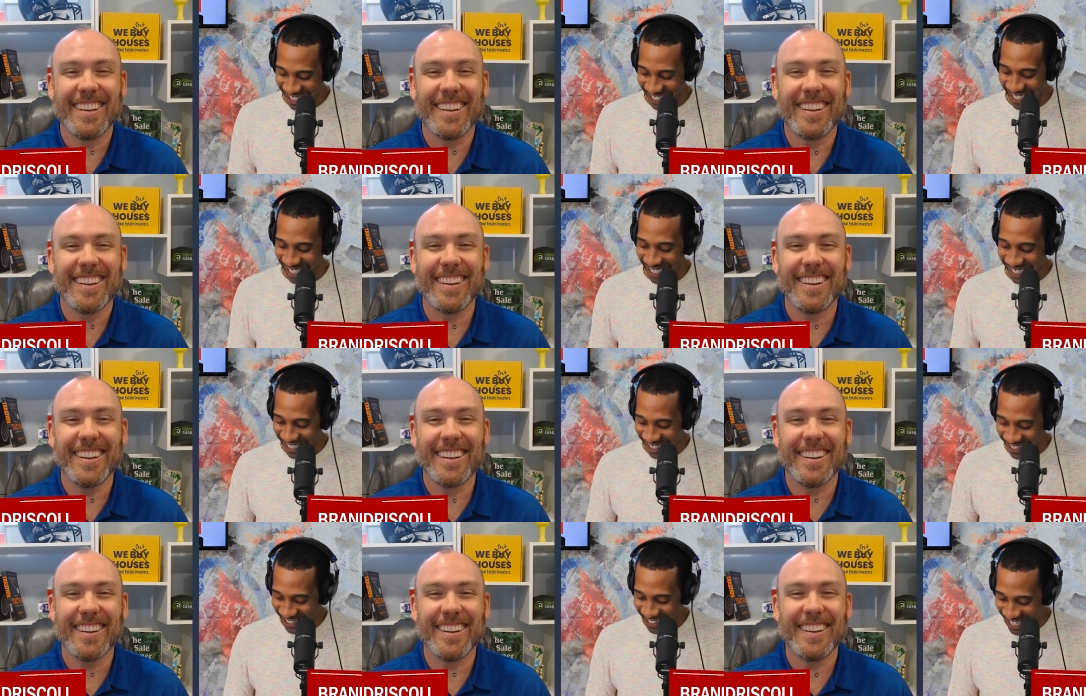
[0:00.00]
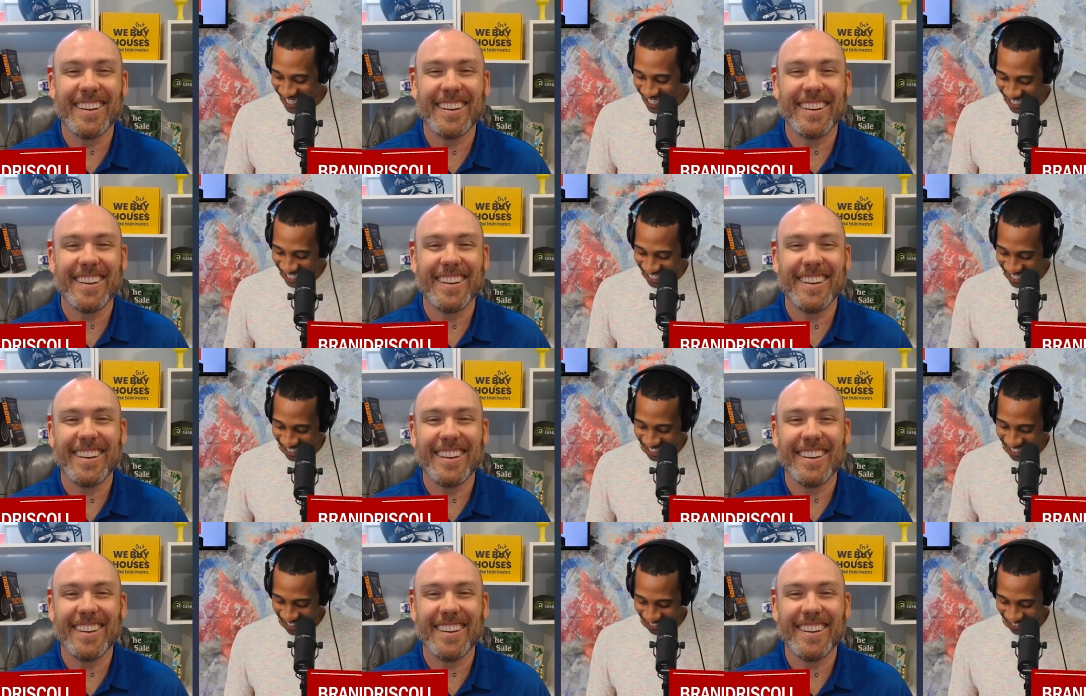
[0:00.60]
Speaker 1: that's unique, and I
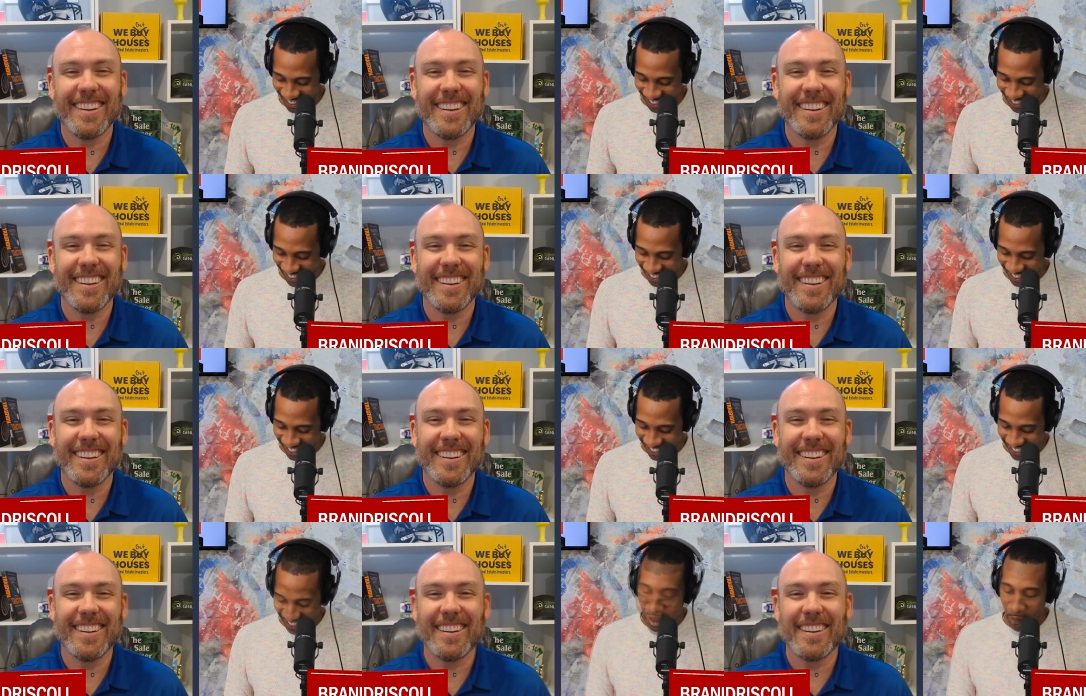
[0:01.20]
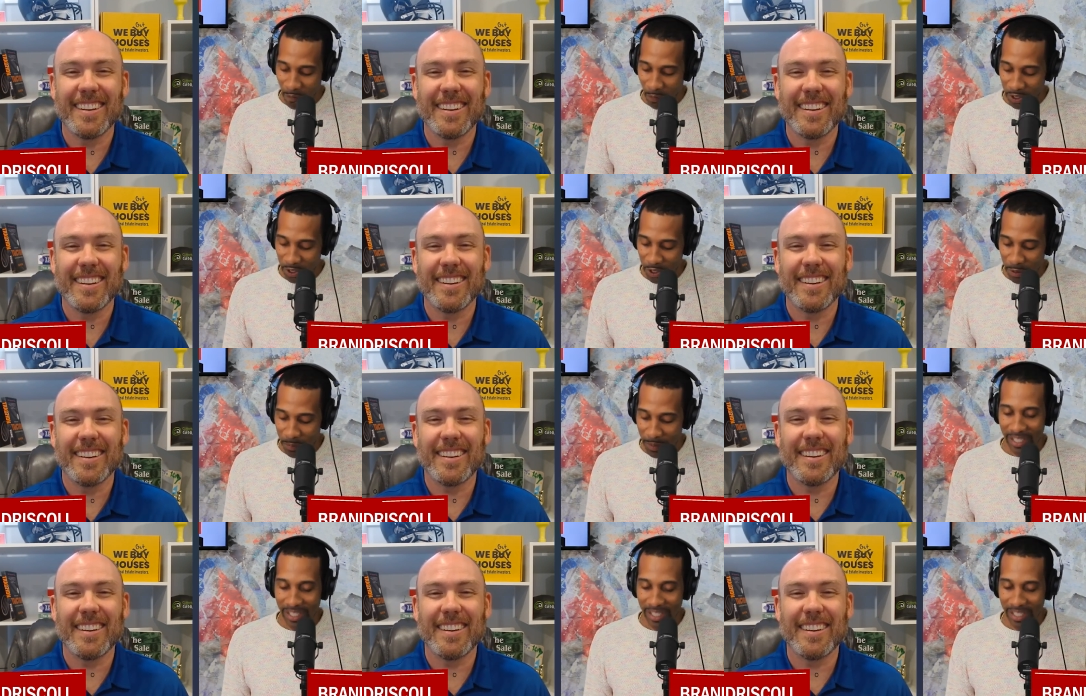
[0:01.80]
love it. What's your best